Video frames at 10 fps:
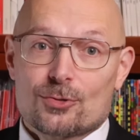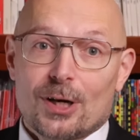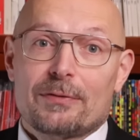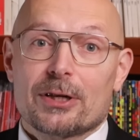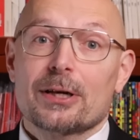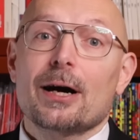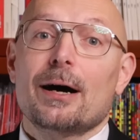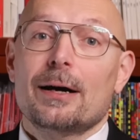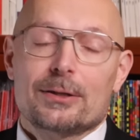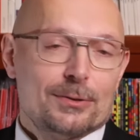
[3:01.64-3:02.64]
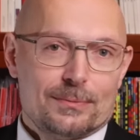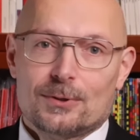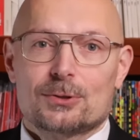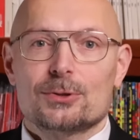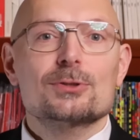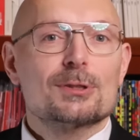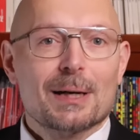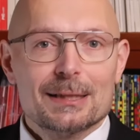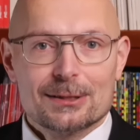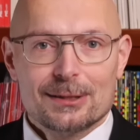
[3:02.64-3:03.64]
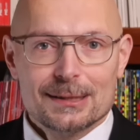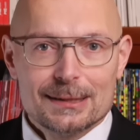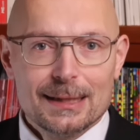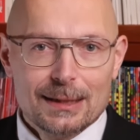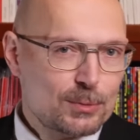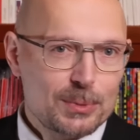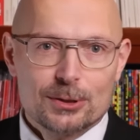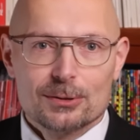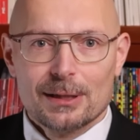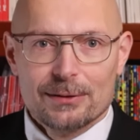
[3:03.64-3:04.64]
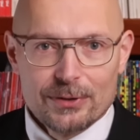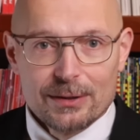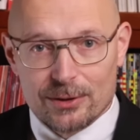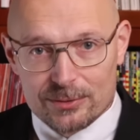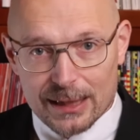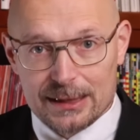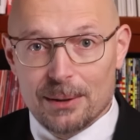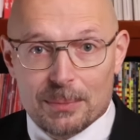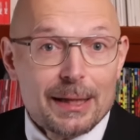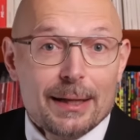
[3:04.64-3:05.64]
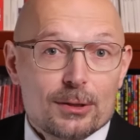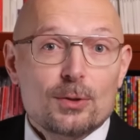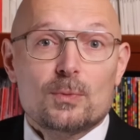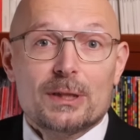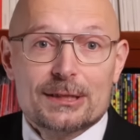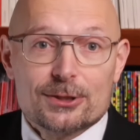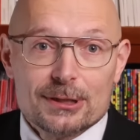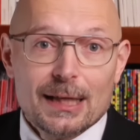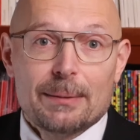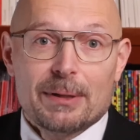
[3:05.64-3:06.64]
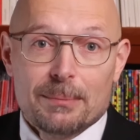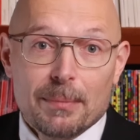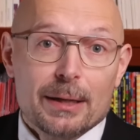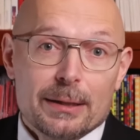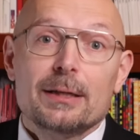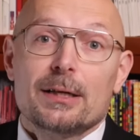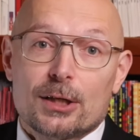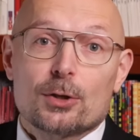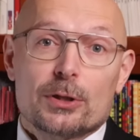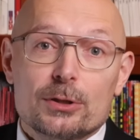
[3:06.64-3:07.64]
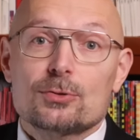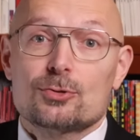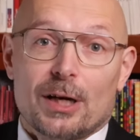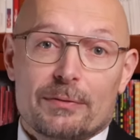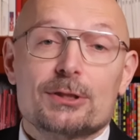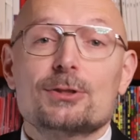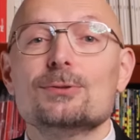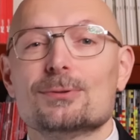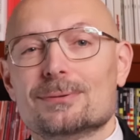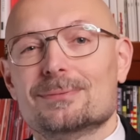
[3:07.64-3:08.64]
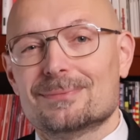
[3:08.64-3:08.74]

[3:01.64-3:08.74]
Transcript: driving a car, you want to use a bicycle instead, I would be totally in favor of that, but then don't waste your time and money going to driving school.